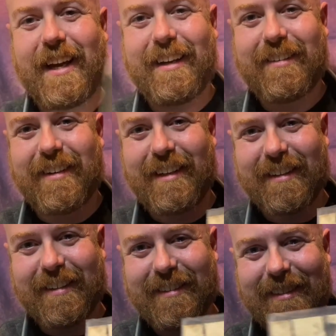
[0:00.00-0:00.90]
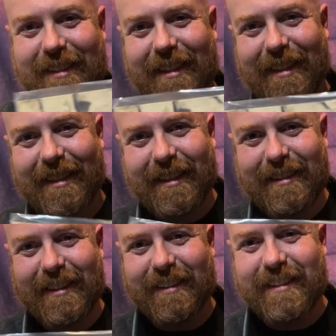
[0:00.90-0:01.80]
right here, this
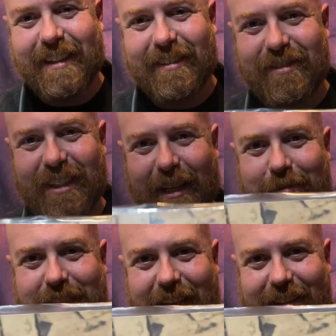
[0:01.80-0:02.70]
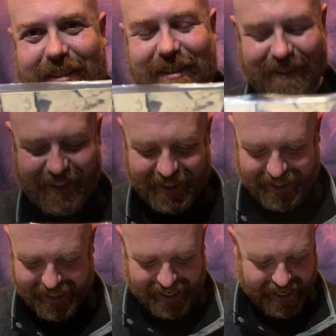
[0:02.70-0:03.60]
young stud, James Taylor.
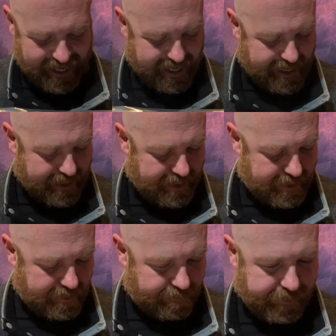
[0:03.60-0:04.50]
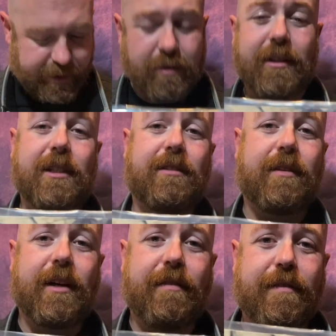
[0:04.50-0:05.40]
And this was his
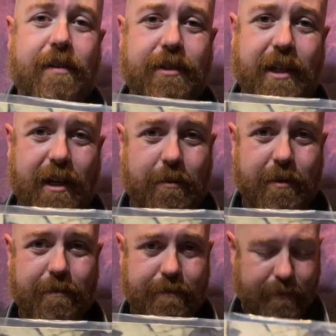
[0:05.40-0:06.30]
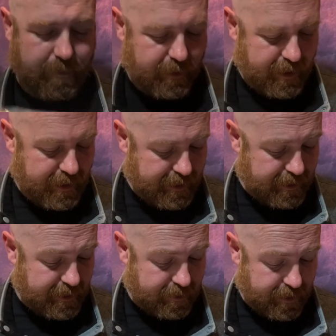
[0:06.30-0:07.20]
very first album. This is
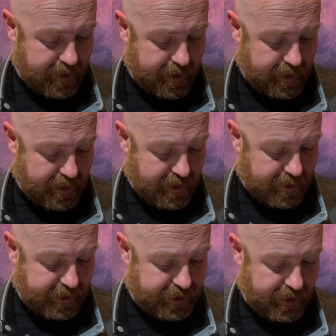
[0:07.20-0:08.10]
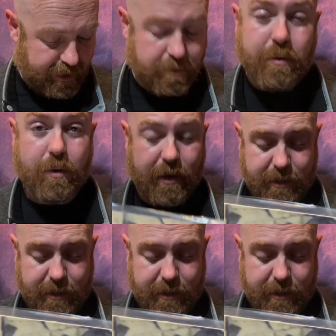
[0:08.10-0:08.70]
an English import.